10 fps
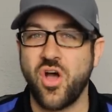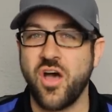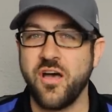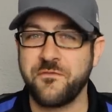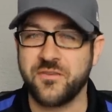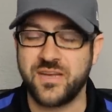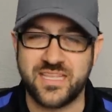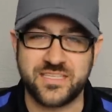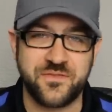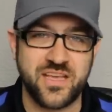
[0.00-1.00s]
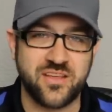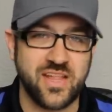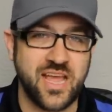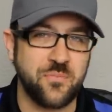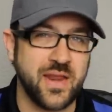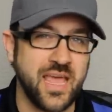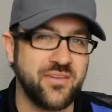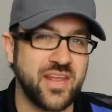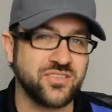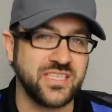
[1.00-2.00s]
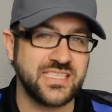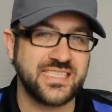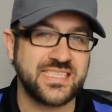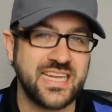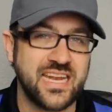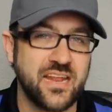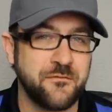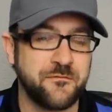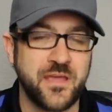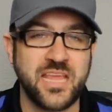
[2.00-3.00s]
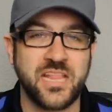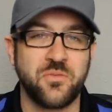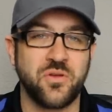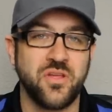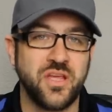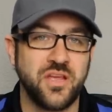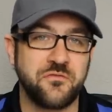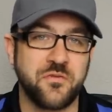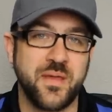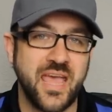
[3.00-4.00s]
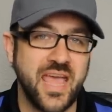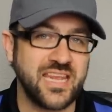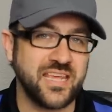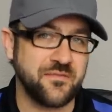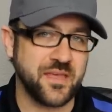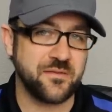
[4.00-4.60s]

offering this vehicle out, but I haven't actually seen it available from any of